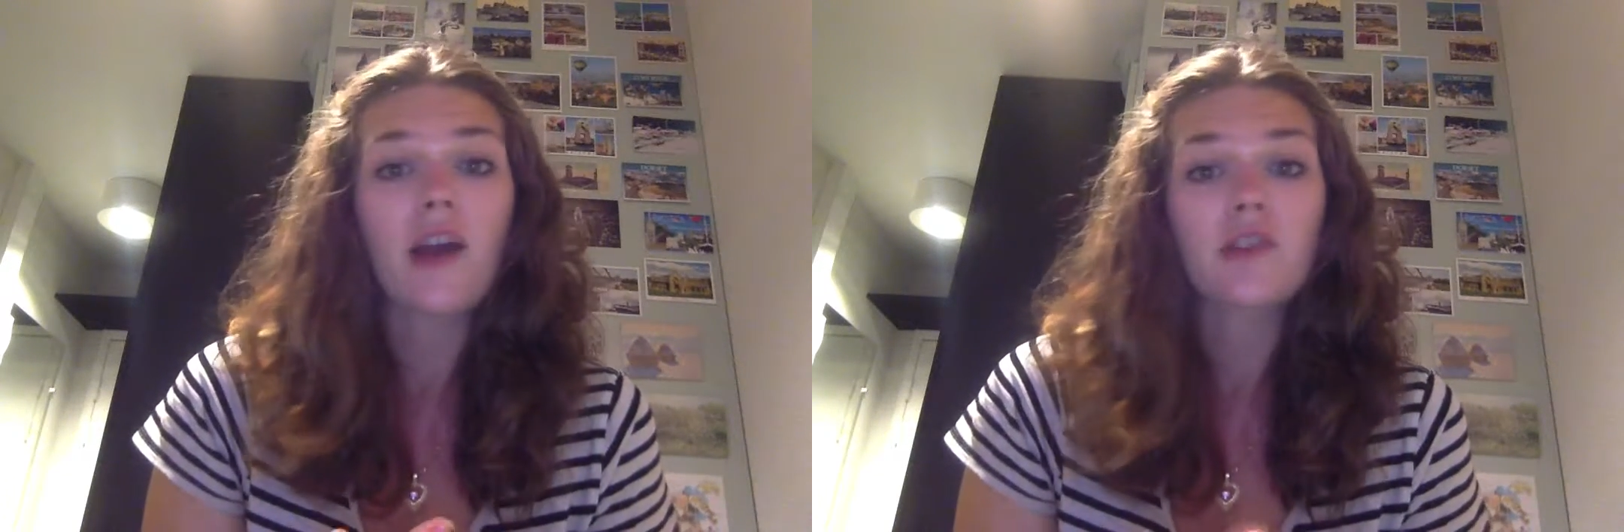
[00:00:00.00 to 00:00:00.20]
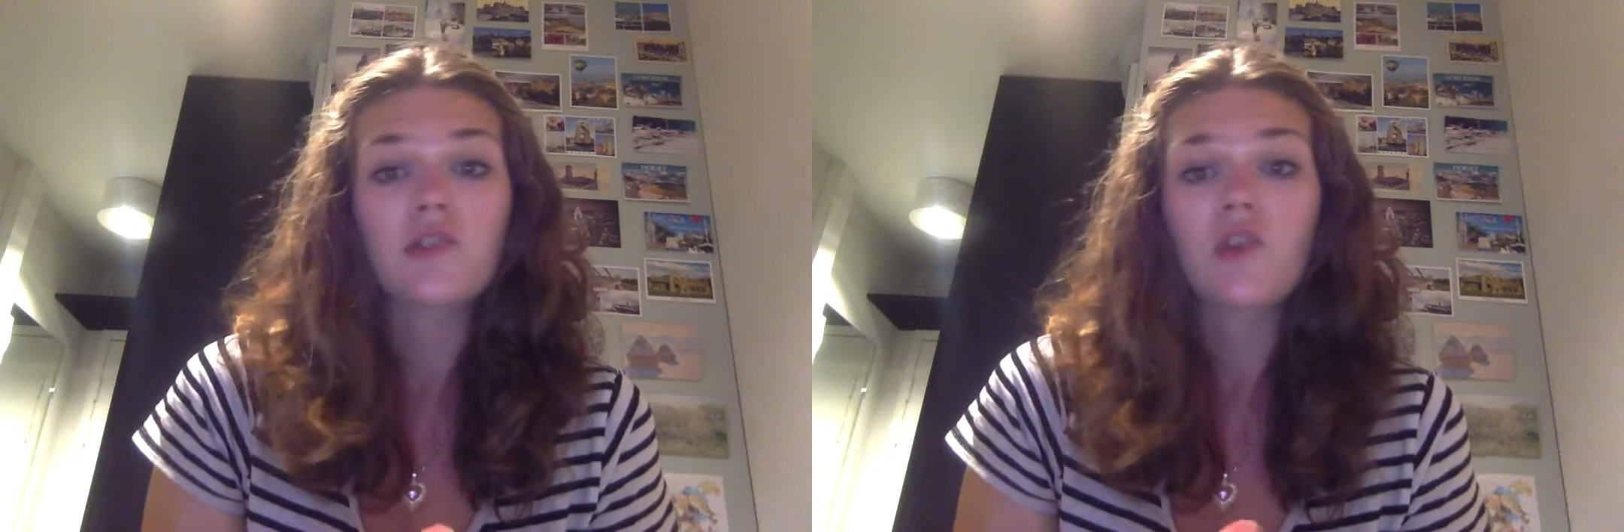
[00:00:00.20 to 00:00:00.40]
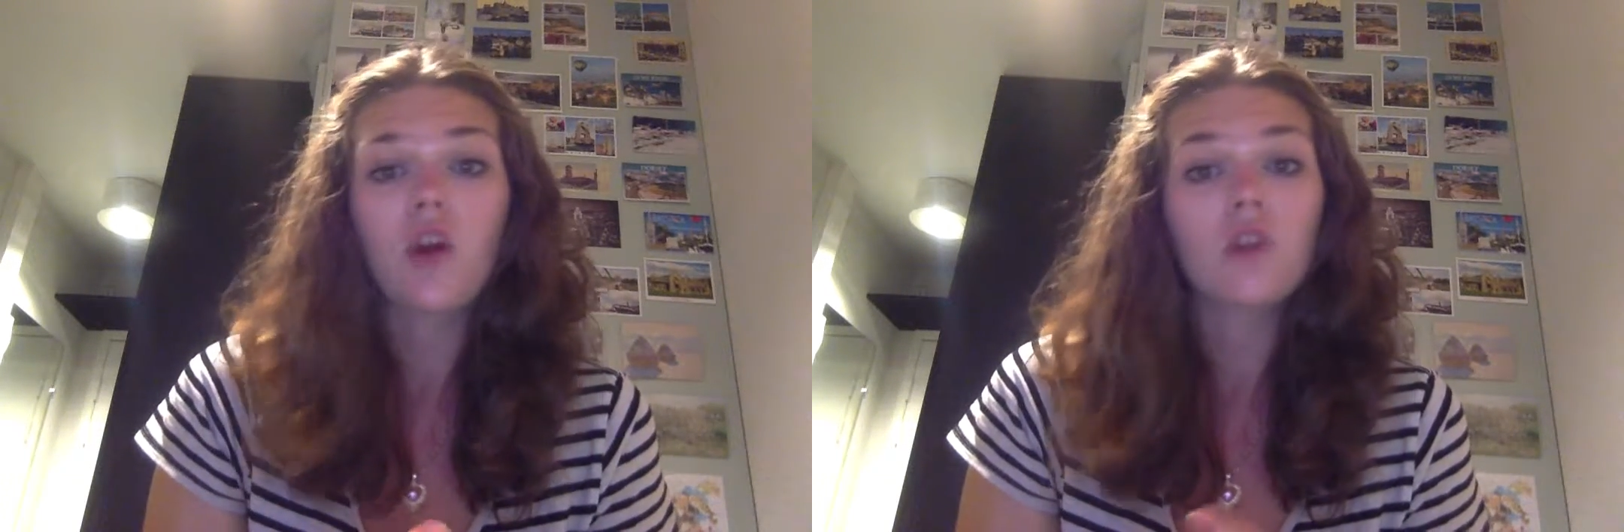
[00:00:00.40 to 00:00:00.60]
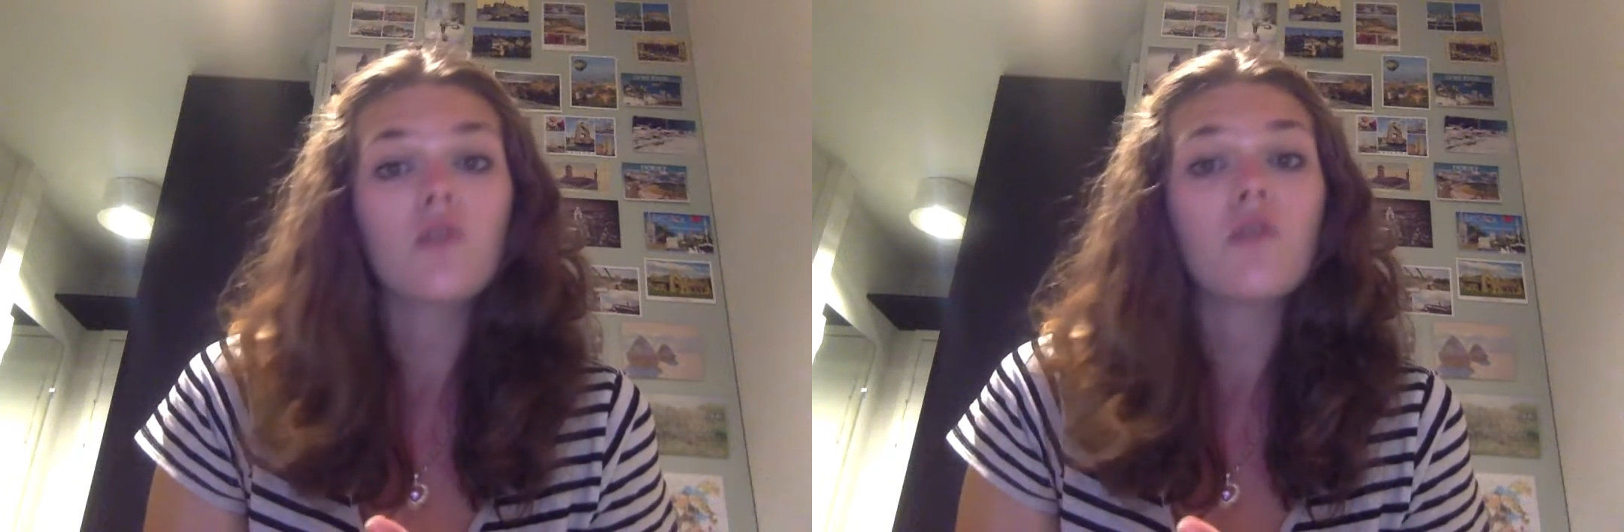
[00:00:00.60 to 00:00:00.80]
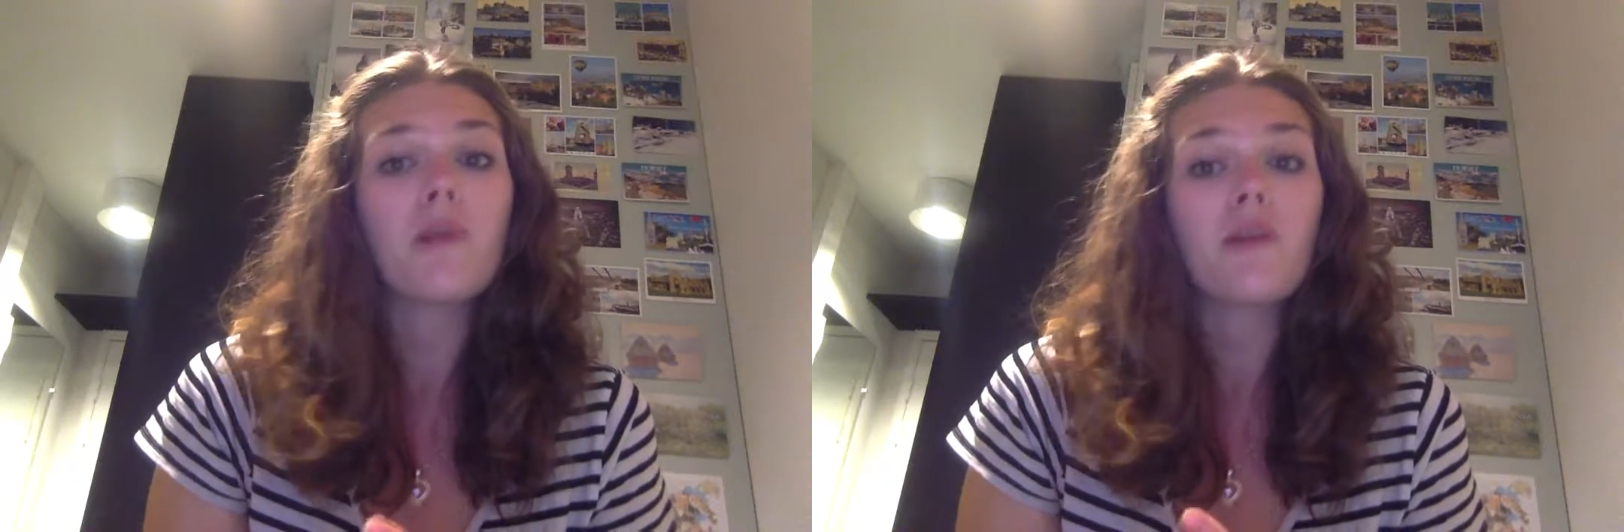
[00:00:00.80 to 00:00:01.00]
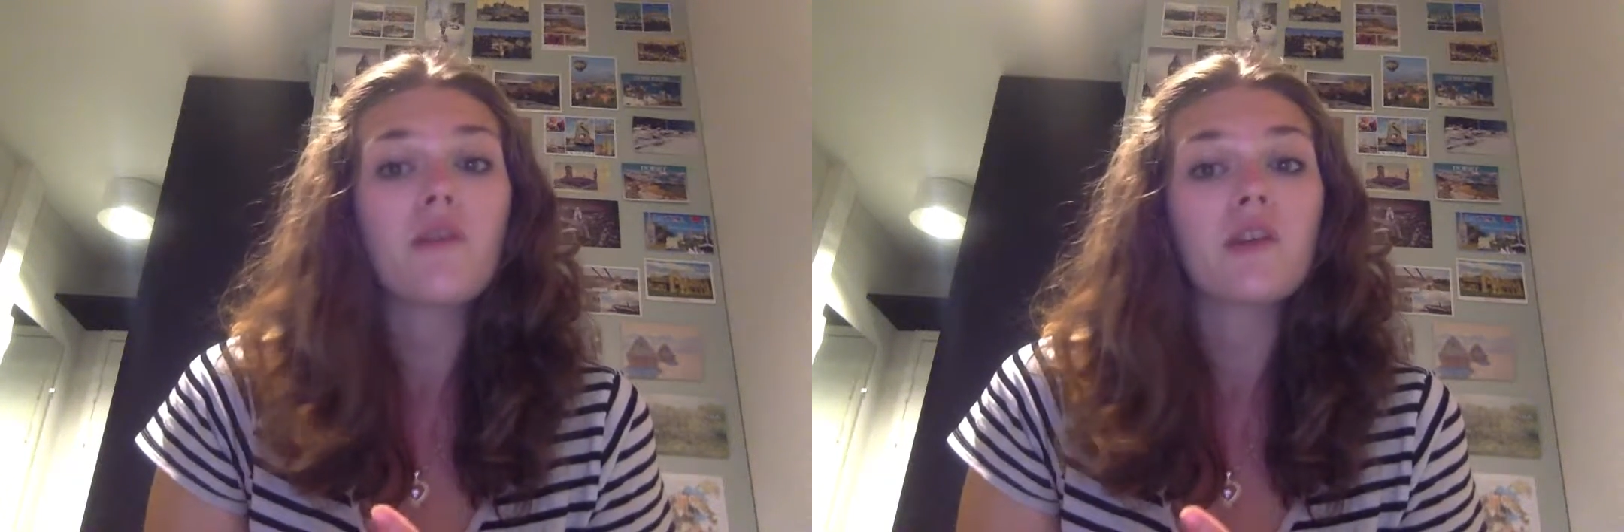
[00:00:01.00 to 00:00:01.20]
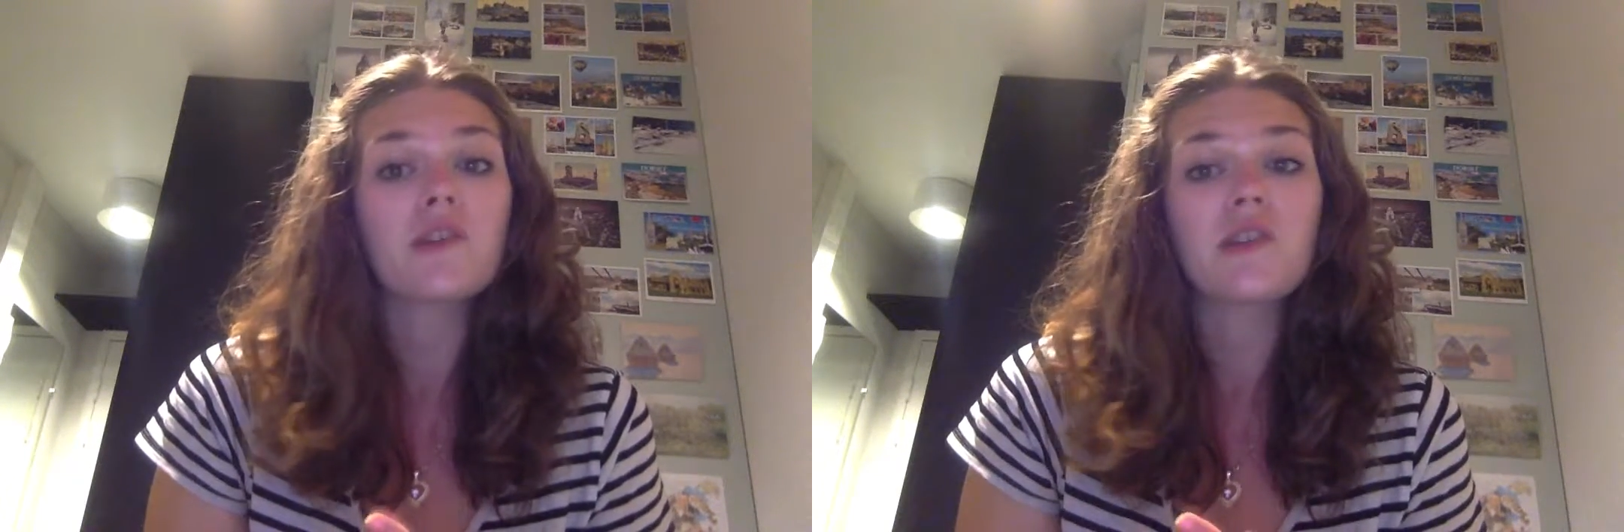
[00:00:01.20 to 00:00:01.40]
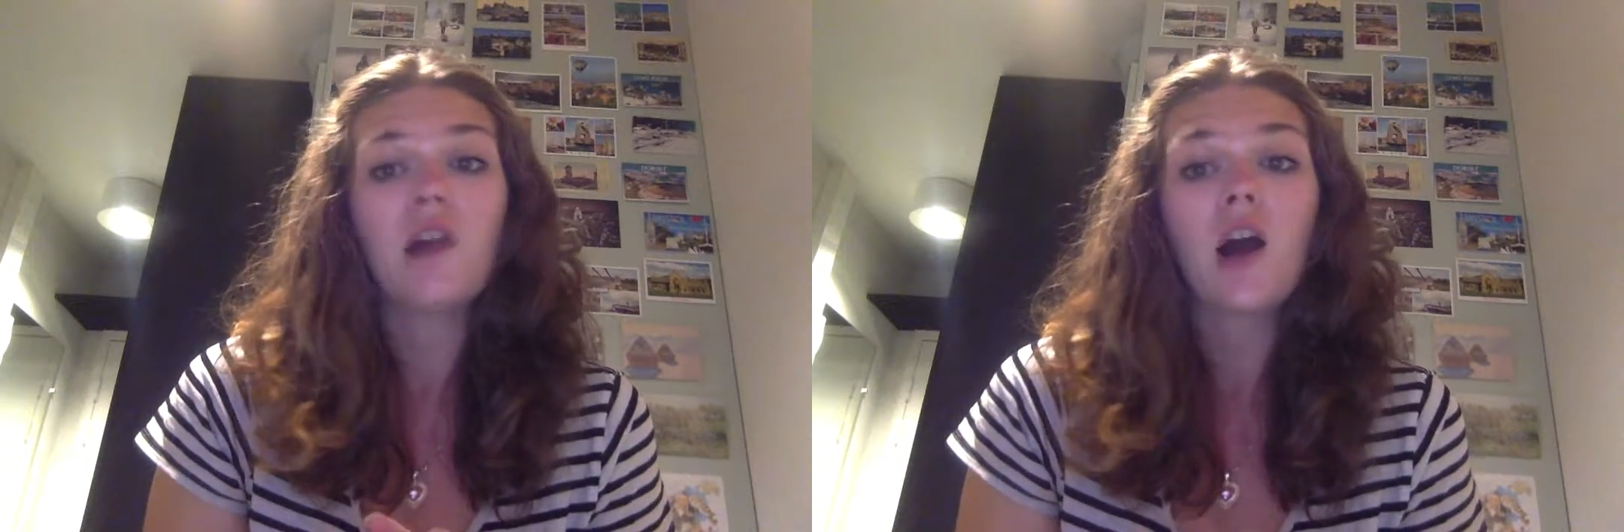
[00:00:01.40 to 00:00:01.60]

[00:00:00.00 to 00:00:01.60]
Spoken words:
access all of the benefits that